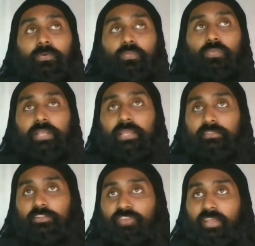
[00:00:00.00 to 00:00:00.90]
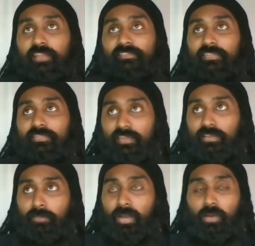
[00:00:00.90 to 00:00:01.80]
we're getting the chance to
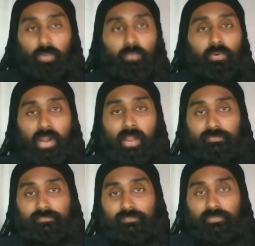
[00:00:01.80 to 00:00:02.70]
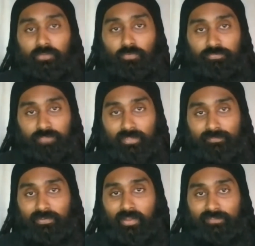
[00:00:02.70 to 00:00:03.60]
think about where we're at and
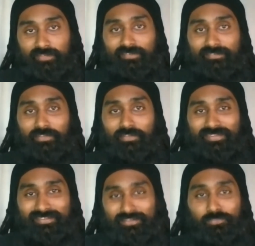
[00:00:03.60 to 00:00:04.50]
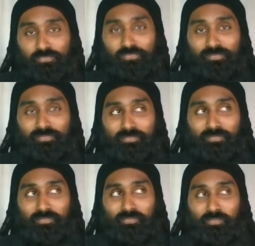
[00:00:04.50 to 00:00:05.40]
reflect and ask ourselves, is this
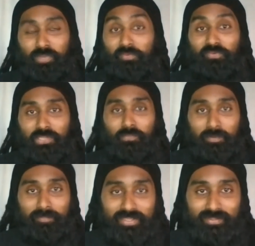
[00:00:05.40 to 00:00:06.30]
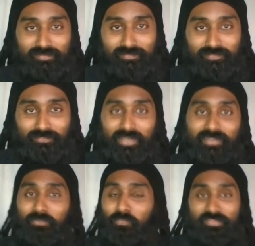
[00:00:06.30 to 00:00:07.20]
where we really want to be, right?
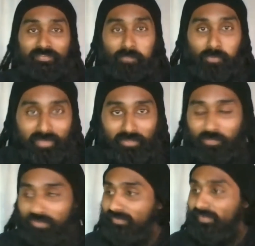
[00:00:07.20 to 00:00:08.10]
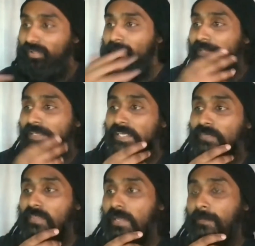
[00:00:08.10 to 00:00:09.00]
And what's important, what's leading
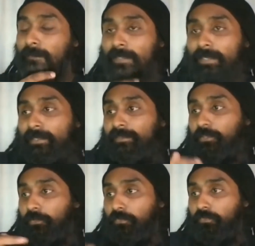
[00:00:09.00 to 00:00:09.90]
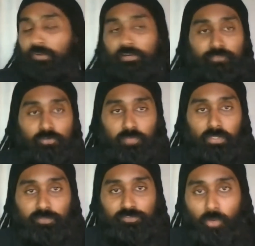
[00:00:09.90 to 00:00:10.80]
with that. So the very first
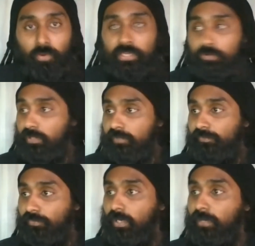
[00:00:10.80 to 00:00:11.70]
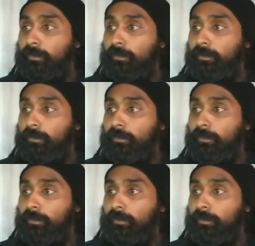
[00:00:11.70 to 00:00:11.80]
one was coherence, right?